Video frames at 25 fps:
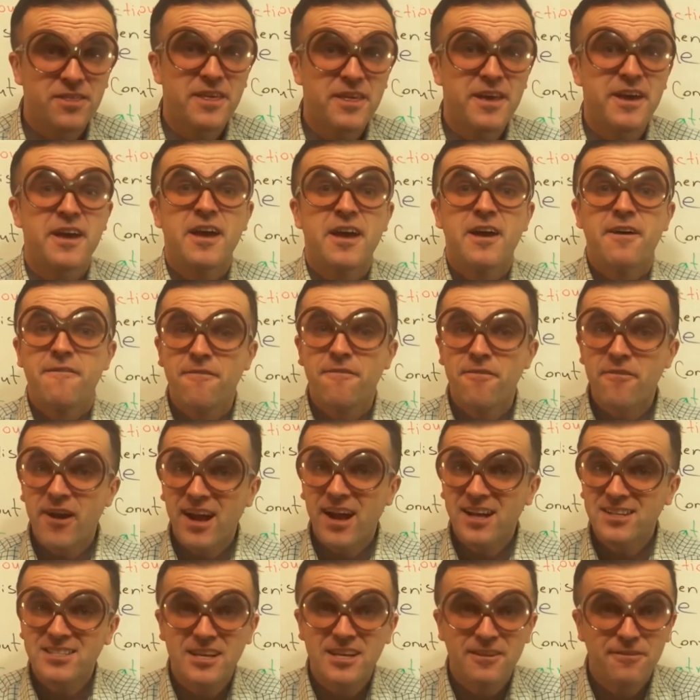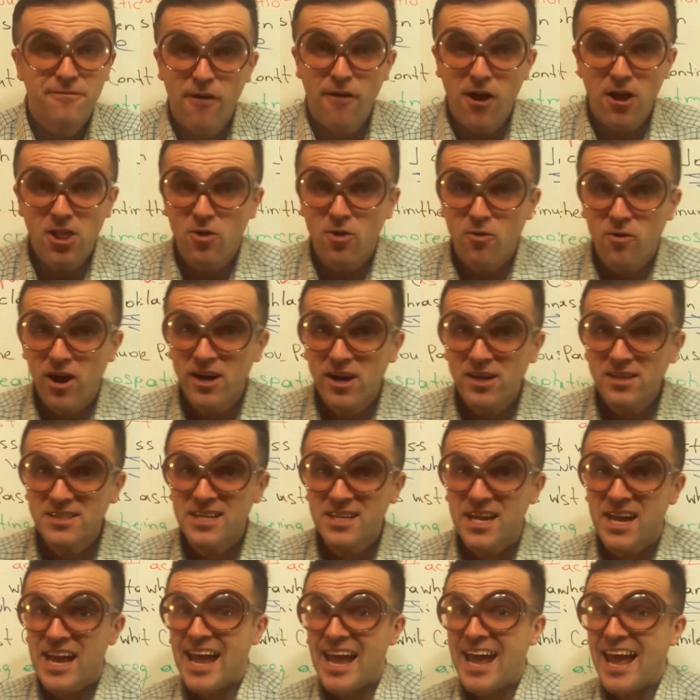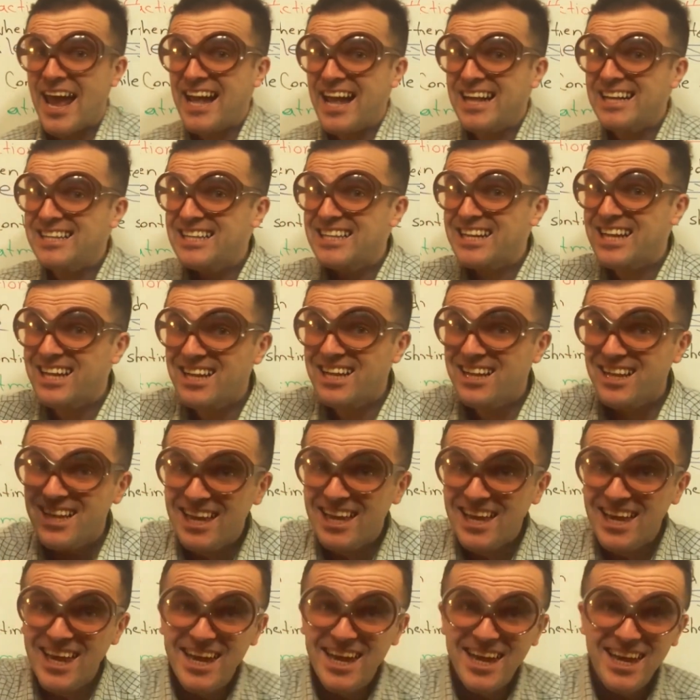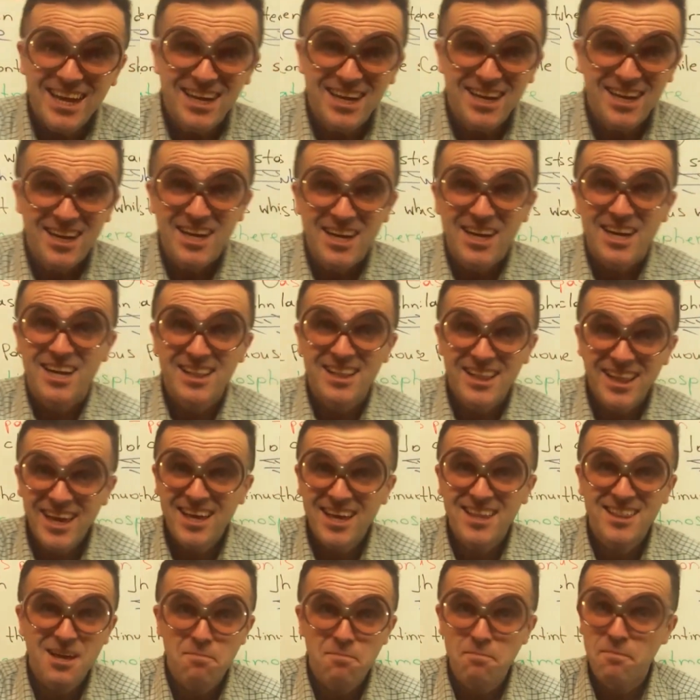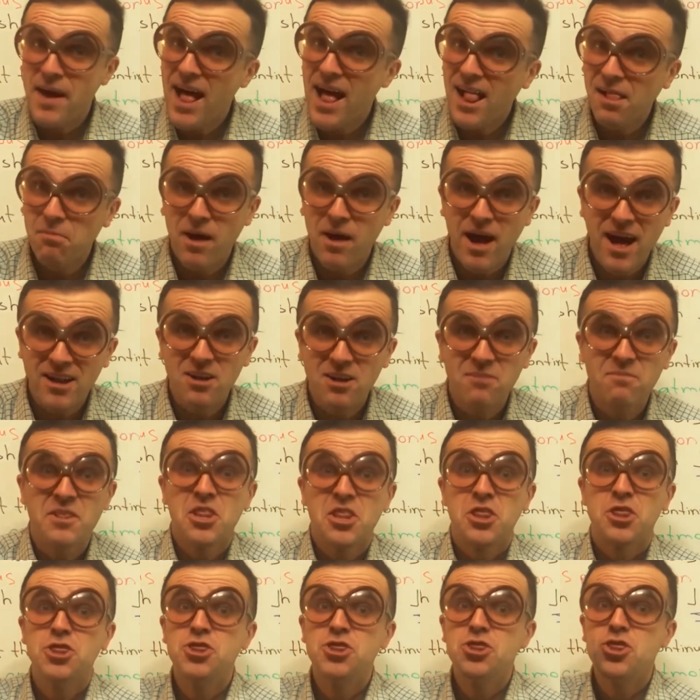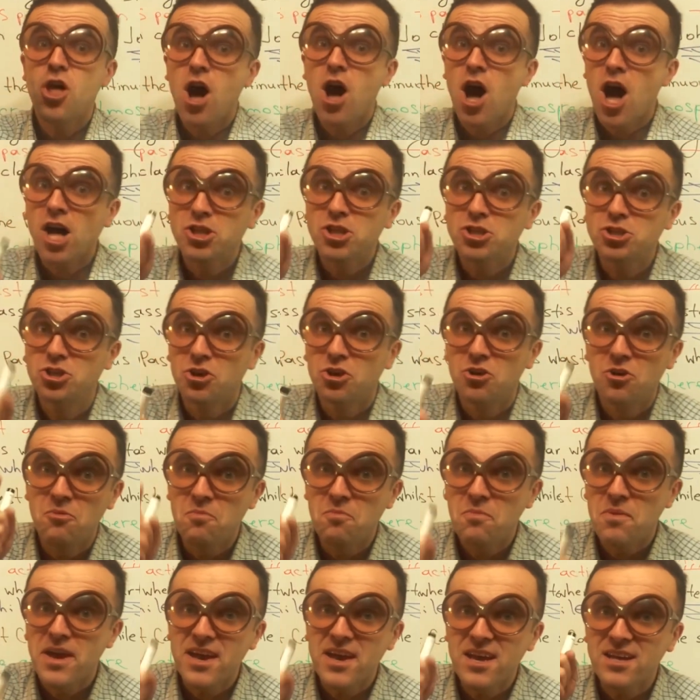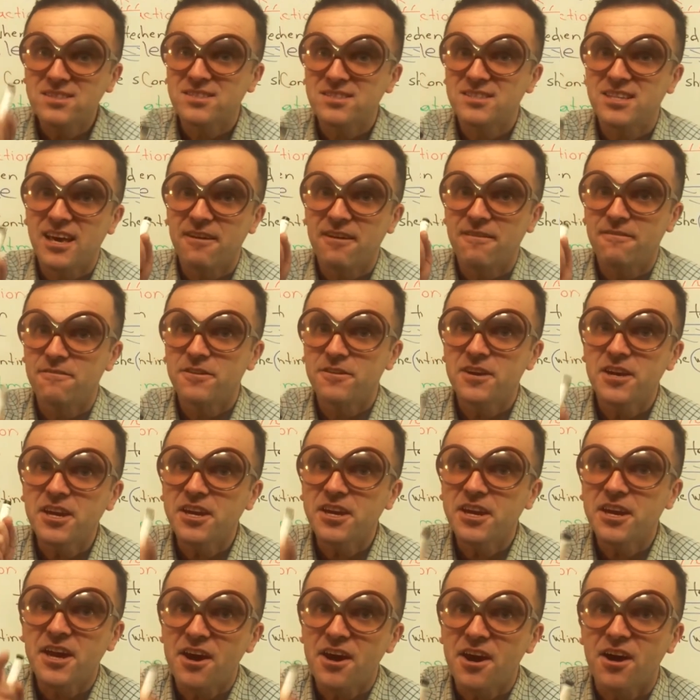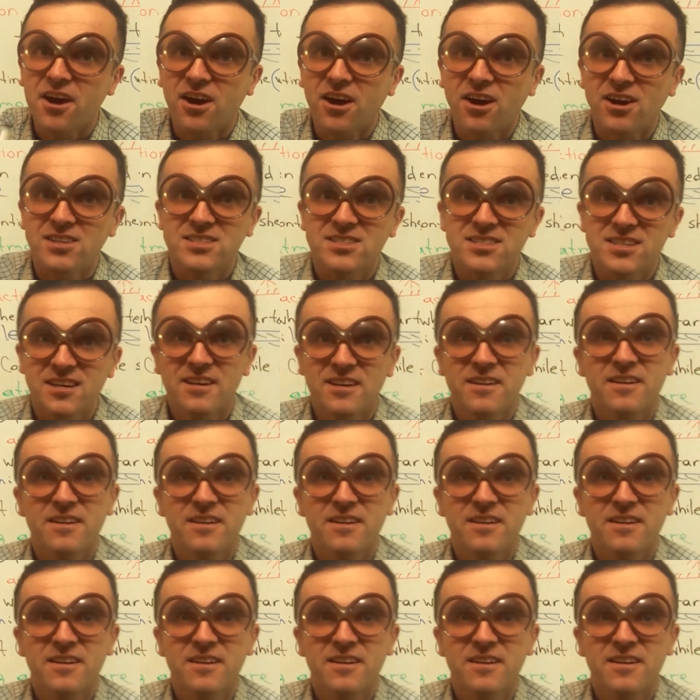the friends and followers, and click the bell button not to miss the videos.